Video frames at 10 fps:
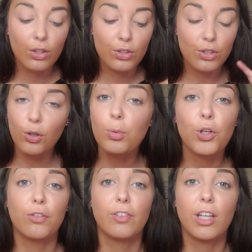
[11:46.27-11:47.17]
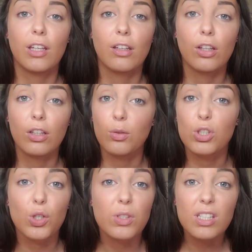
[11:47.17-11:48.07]
so beautifully. There
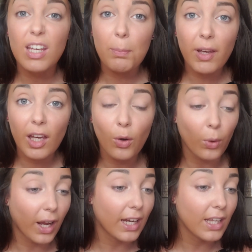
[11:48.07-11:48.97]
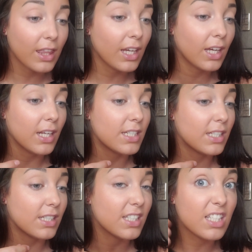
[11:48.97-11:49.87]
was no skipping or anything. It
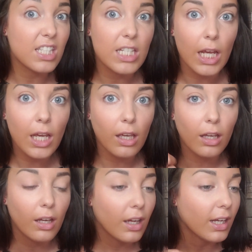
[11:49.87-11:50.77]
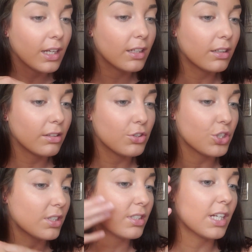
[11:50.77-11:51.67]
didn't stick. It didn't
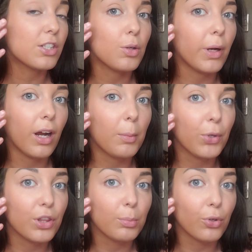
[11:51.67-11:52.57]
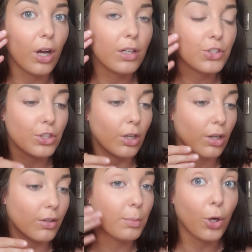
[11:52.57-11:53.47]
just stick to where I put the brush
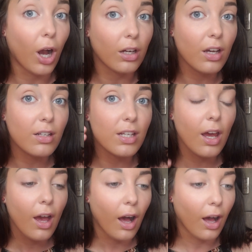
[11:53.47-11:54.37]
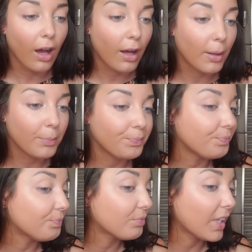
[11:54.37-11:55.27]
or the product.
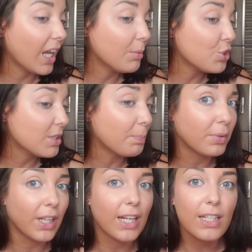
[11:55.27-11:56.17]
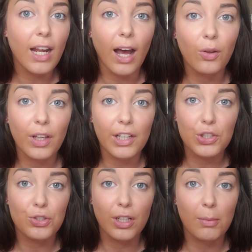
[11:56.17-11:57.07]
It just blended out like a
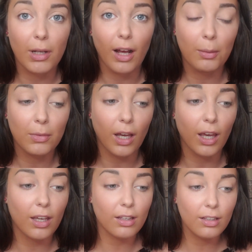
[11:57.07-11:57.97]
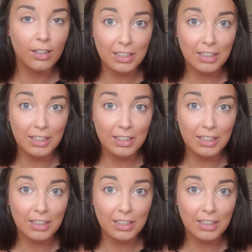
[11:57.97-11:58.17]
dream, and I'm like